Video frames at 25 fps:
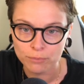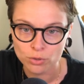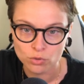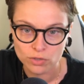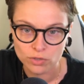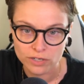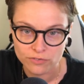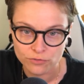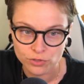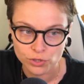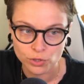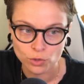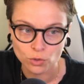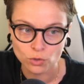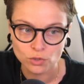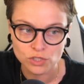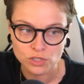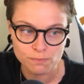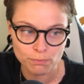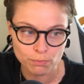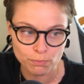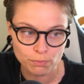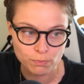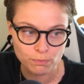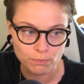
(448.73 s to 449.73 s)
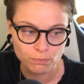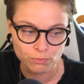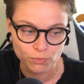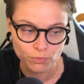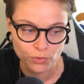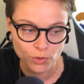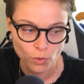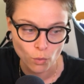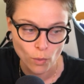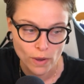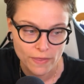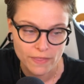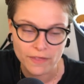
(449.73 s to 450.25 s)
peripherals
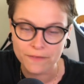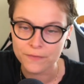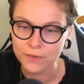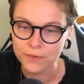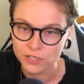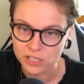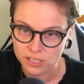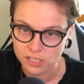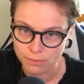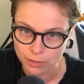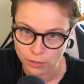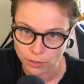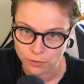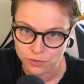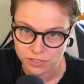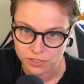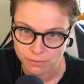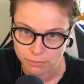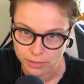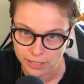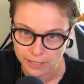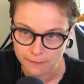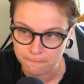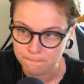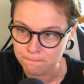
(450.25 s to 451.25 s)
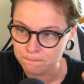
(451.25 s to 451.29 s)
the way that they're supposed to be.